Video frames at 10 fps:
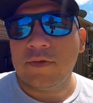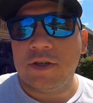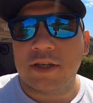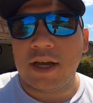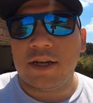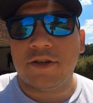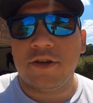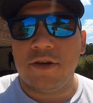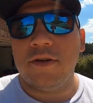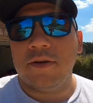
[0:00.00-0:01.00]
just kind of show
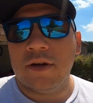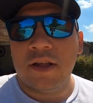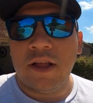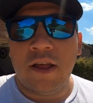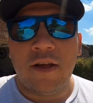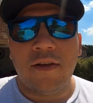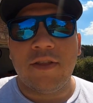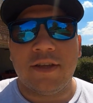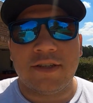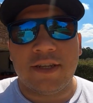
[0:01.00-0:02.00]
you
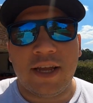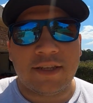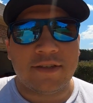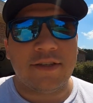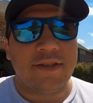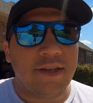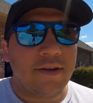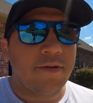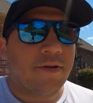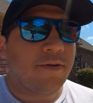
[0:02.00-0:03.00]
the stance on this
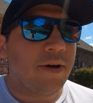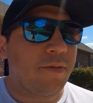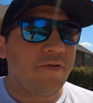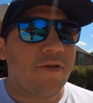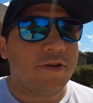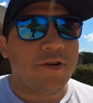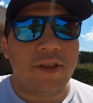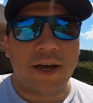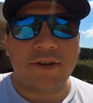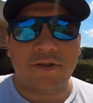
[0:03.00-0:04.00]
thing real quick before I show you
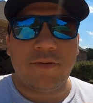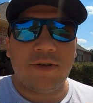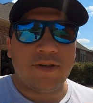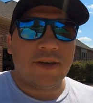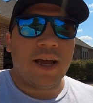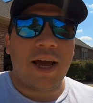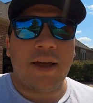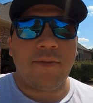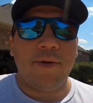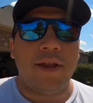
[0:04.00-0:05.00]
the actual wheels I
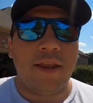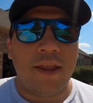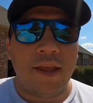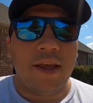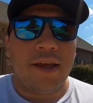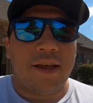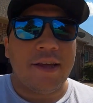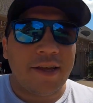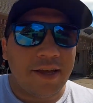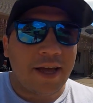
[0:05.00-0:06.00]
got. But
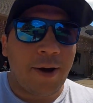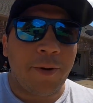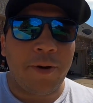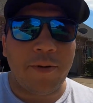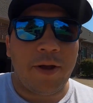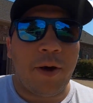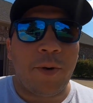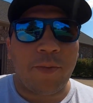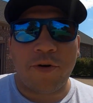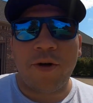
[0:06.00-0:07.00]
I
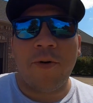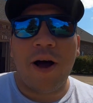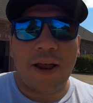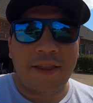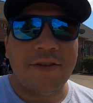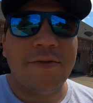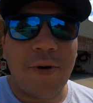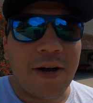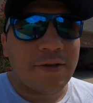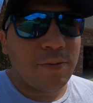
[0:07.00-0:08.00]
went pretty wide. This is the
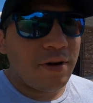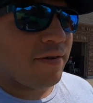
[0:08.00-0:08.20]
widest wheel